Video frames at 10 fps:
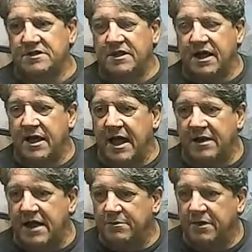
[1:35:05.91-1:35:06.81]

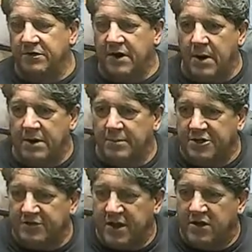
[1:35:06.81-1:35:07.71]
I'd
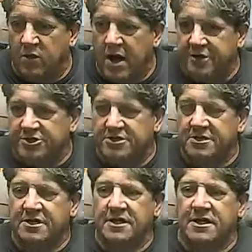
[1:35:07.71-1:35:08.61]
much rather watch
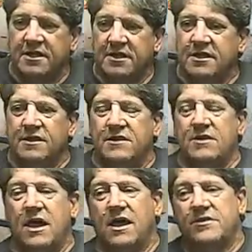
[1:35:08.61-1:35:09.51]

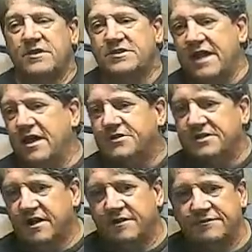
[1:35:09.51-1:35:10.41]
the scale
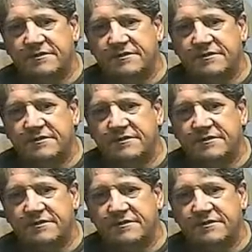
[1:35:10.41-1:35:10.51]
stuff.